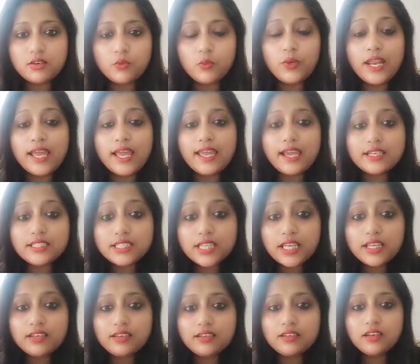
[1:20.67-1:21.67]
will I
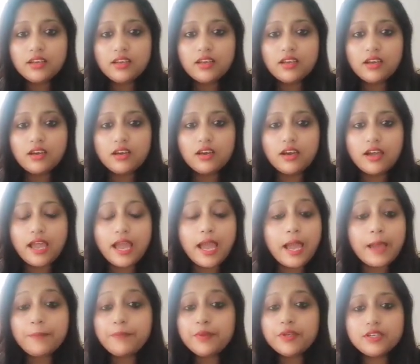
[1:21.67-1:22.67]
attain
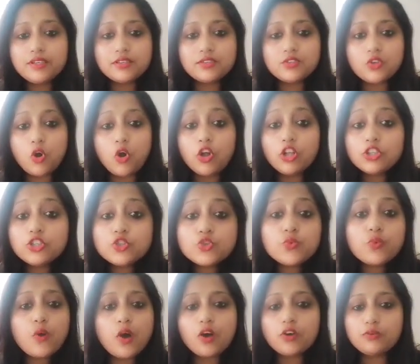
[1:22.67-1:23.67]
happiness all
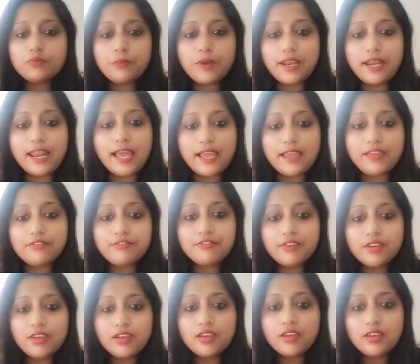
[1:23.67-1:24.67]
throughout my life
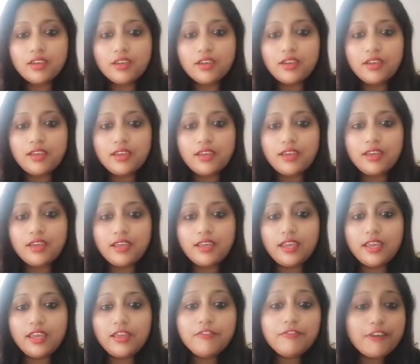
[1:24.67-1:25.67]

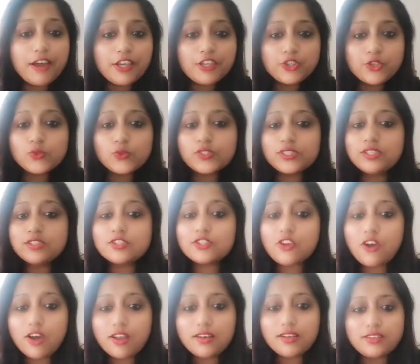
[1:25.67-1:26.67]
if I choose this
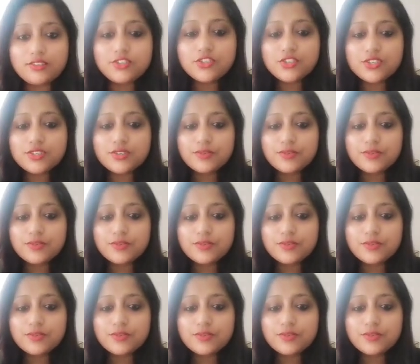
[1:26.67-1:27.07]
college?